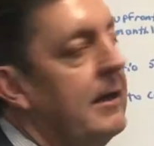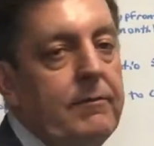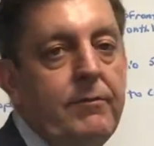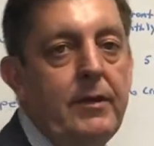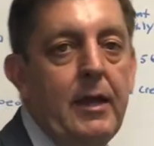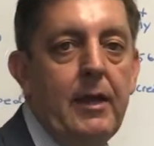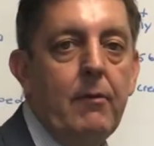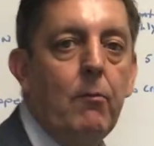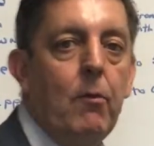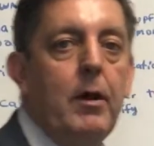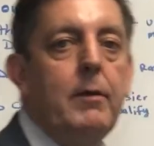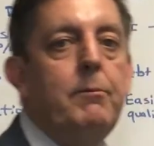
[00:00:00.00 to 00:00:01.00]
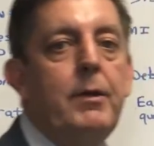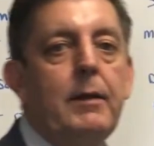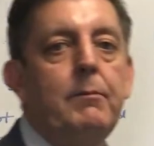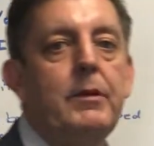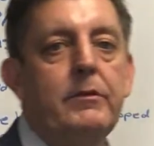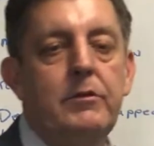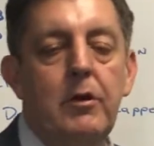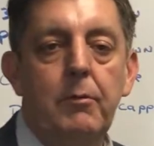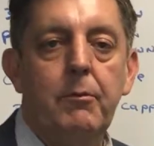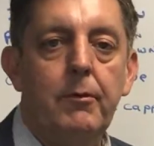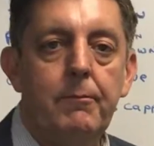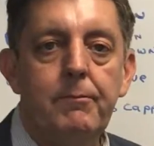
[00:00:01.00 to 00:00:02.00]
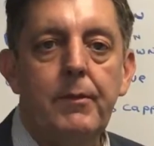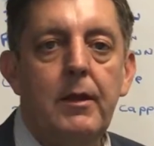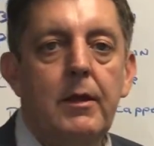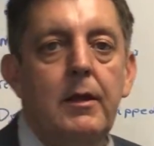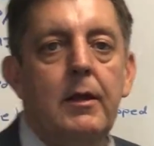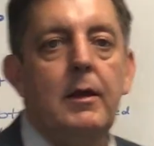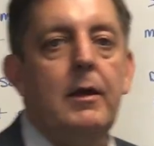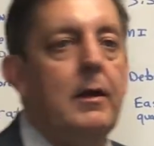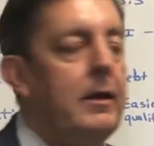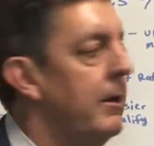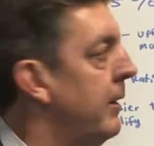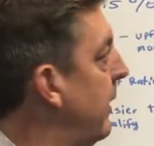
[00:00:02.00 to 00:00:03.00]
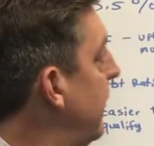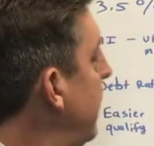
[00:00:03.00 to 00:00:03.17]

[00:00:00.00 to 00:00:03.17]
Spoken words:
and VA, one big misnomer, and